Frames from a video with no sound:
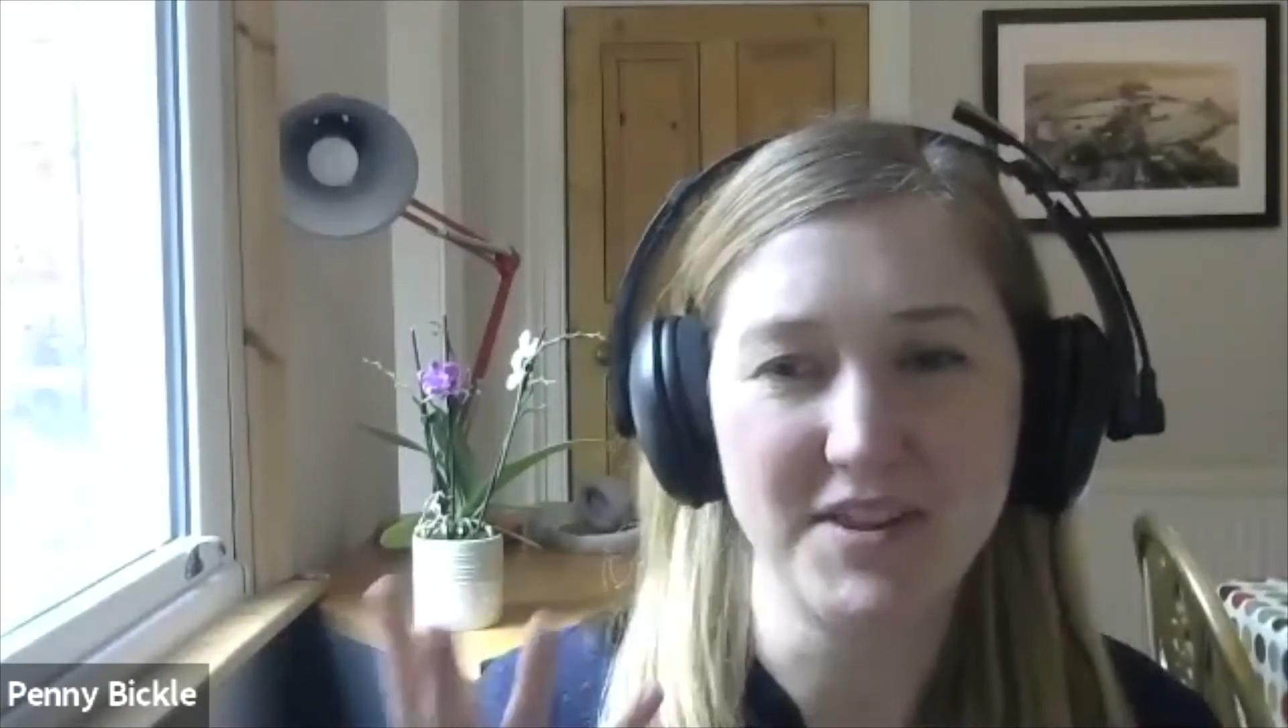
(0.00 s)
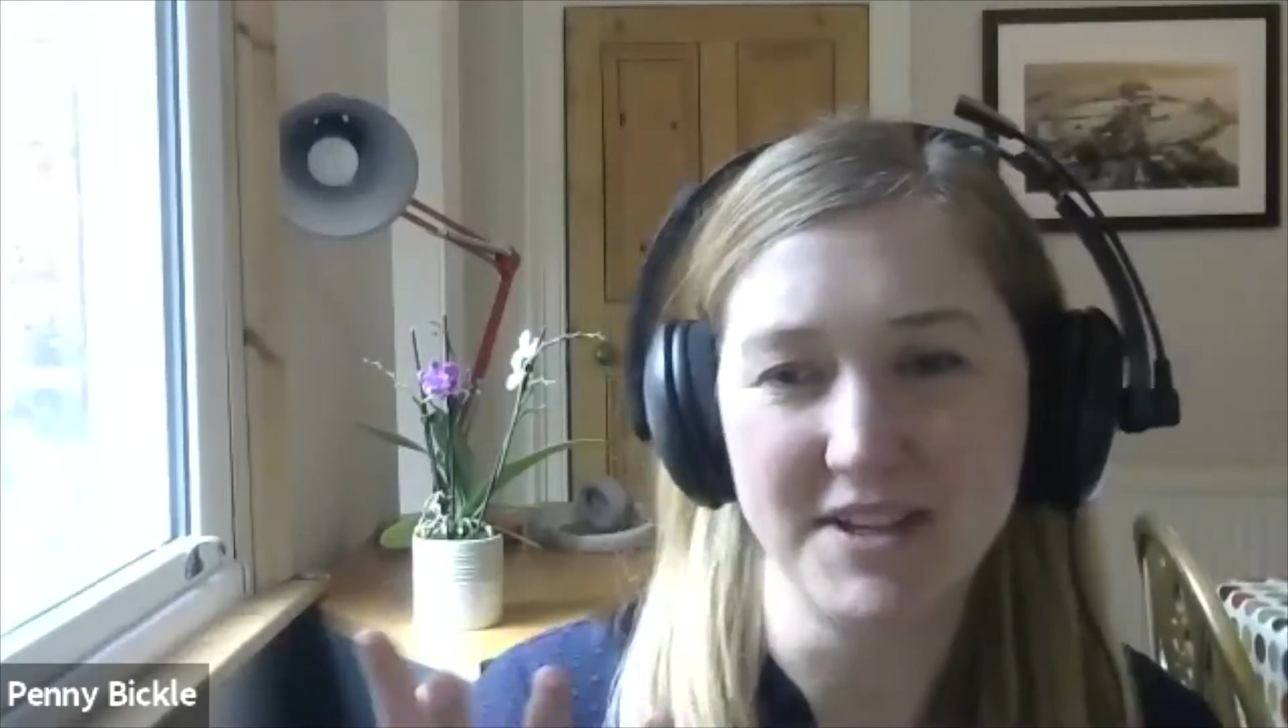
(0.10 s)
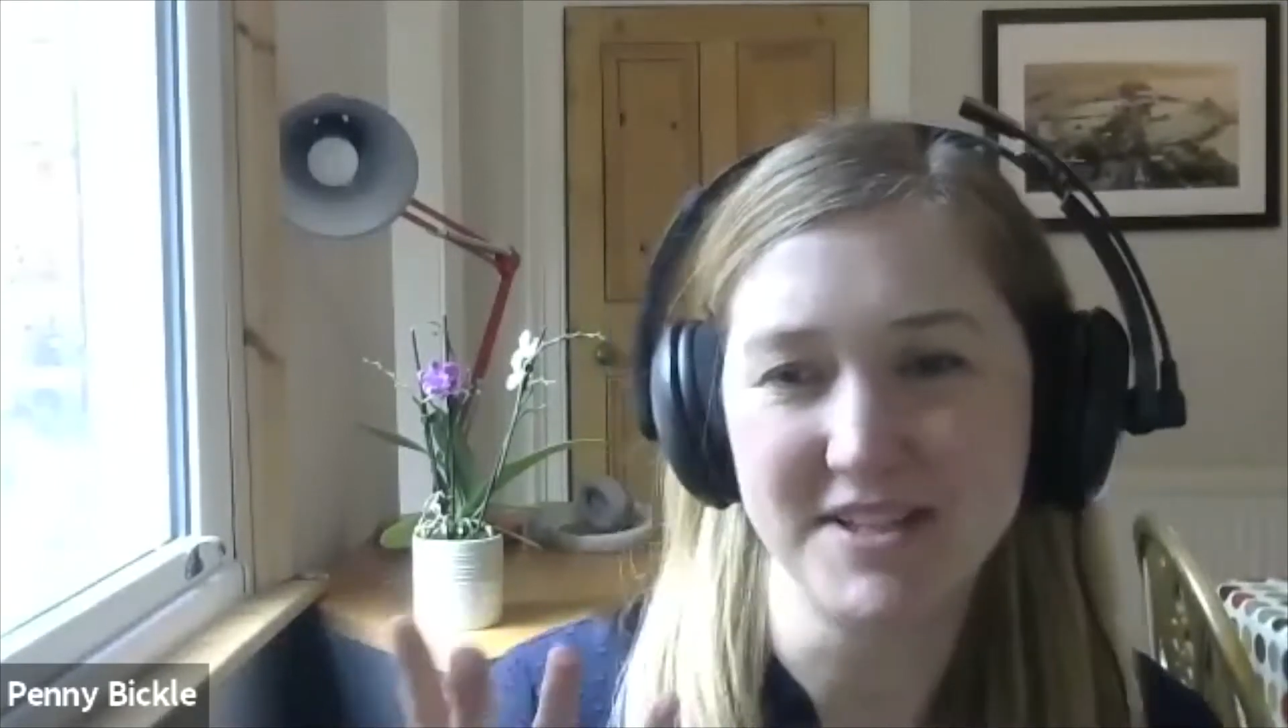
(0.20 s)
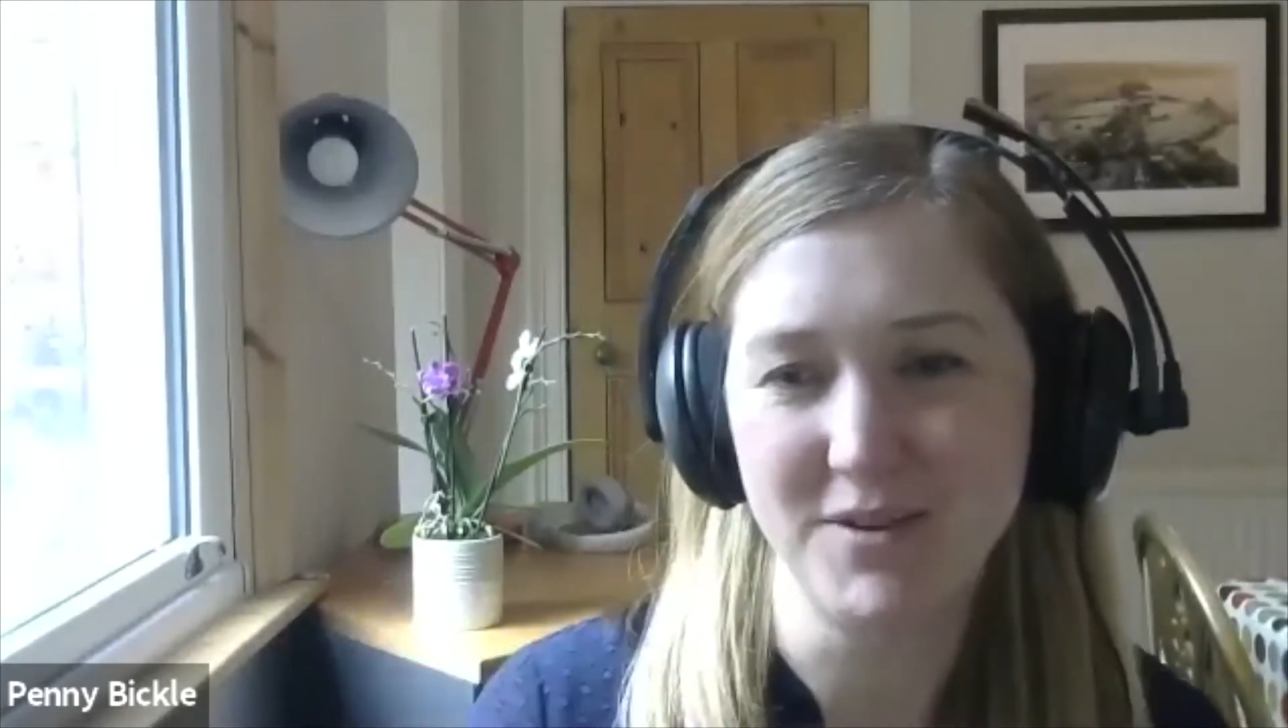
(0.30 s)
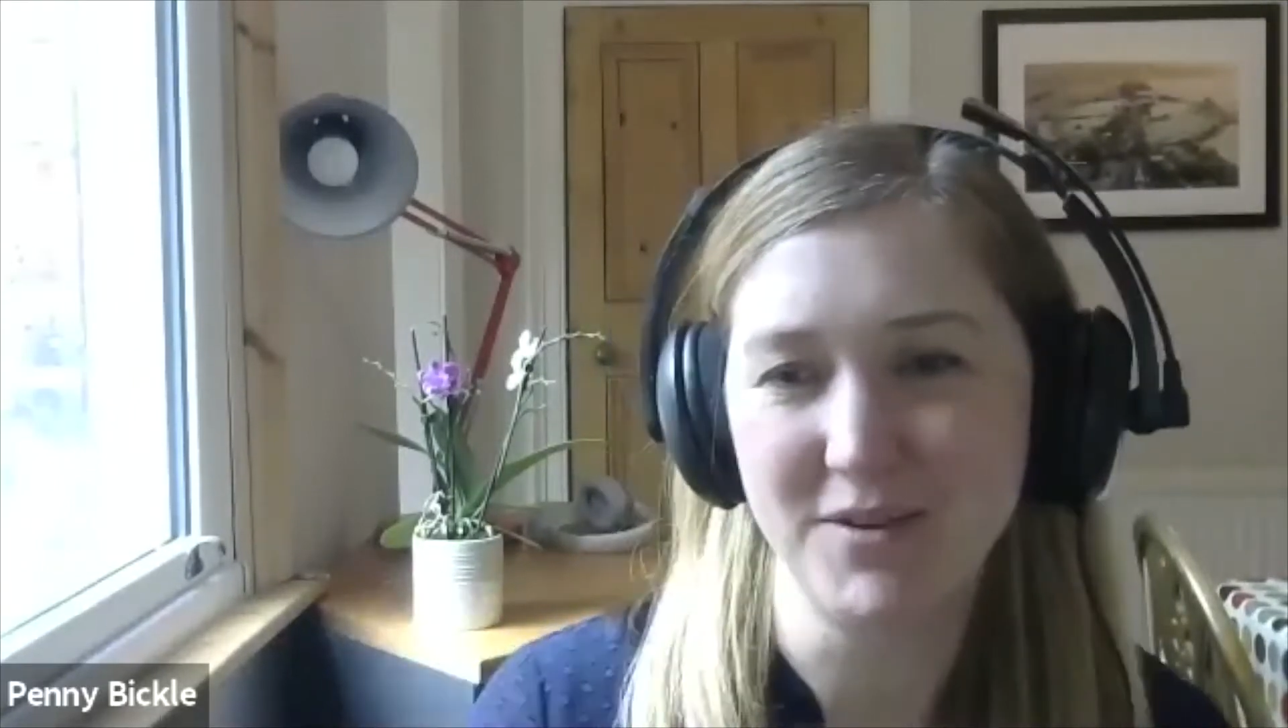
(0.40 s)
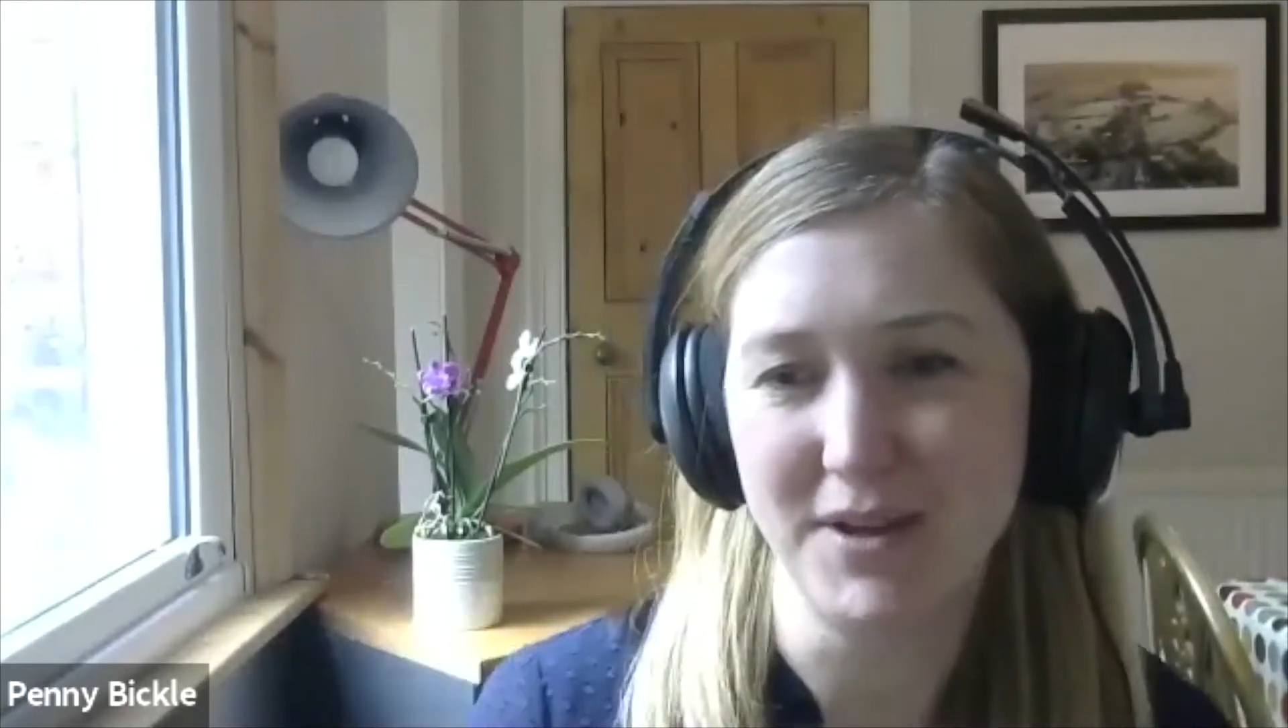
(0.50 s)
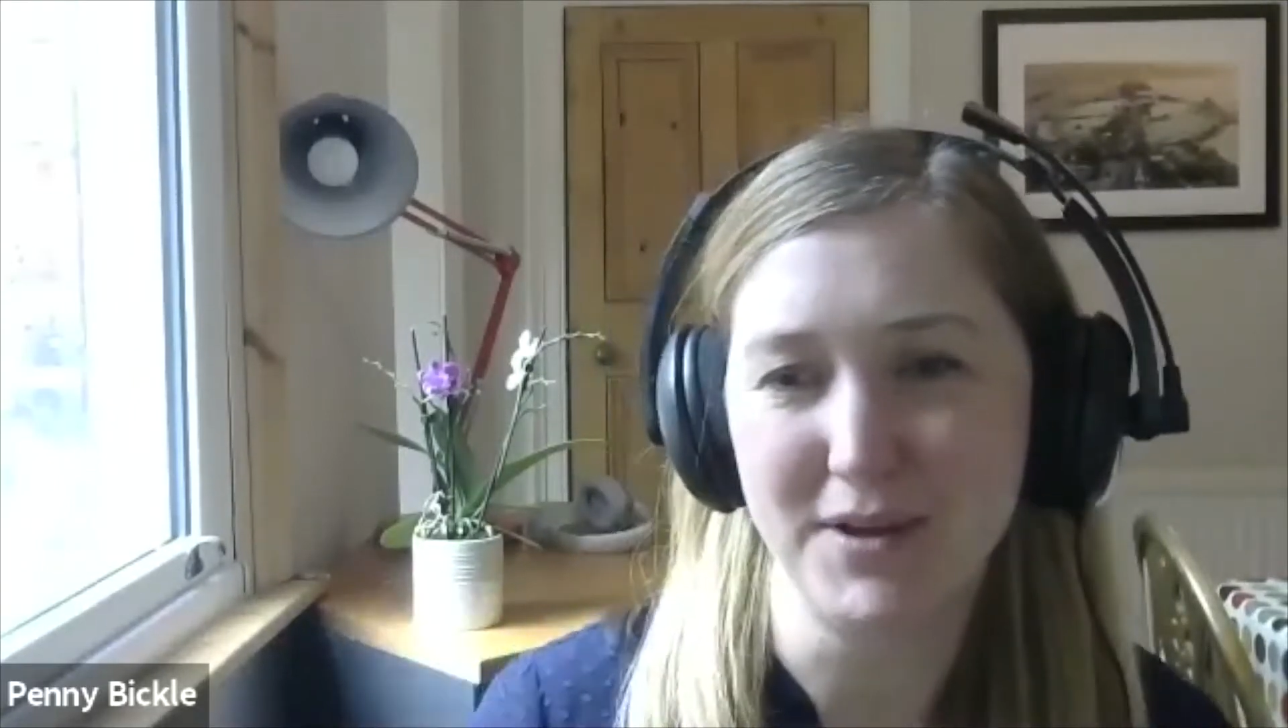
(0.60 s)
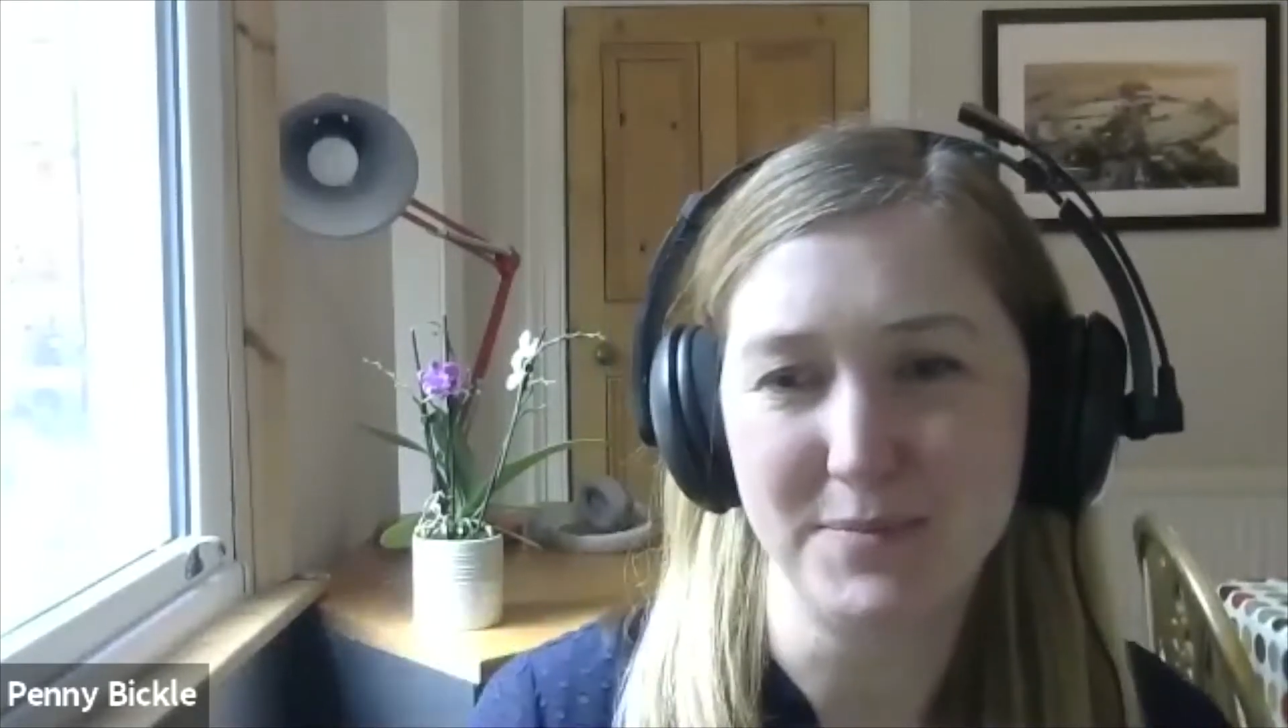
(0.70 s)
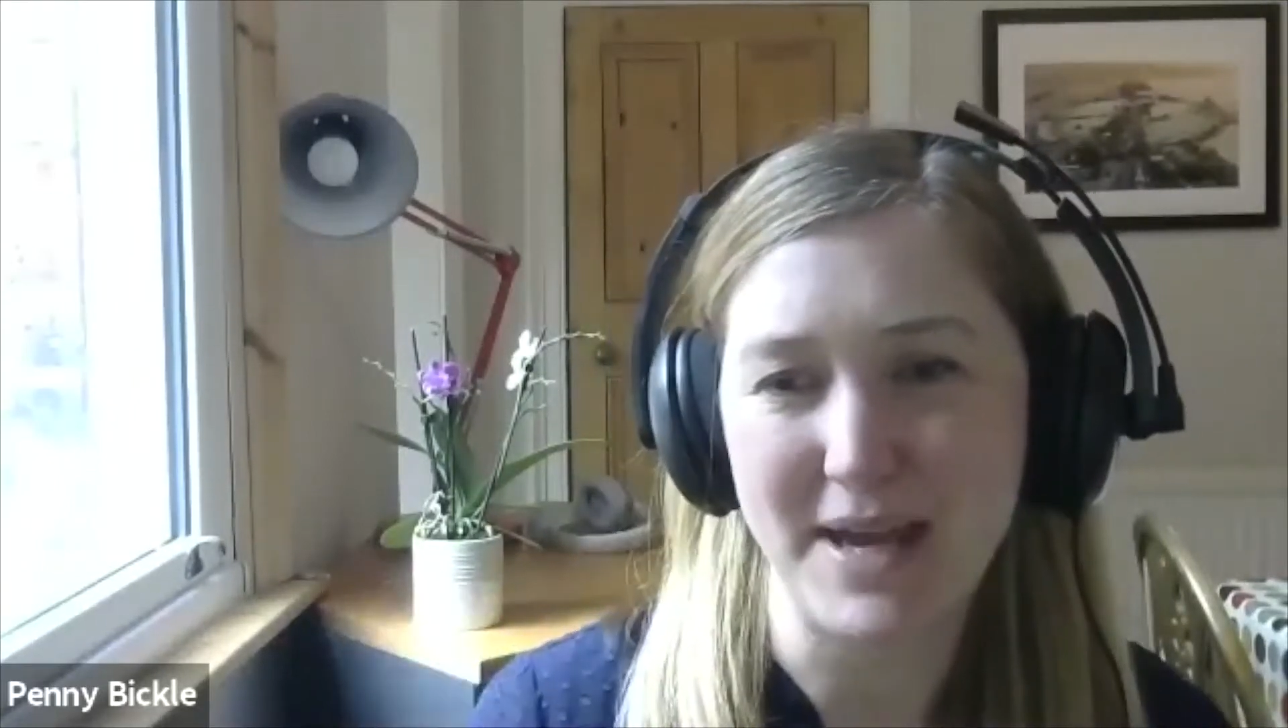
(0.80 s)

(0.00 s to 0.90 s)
things that you think are the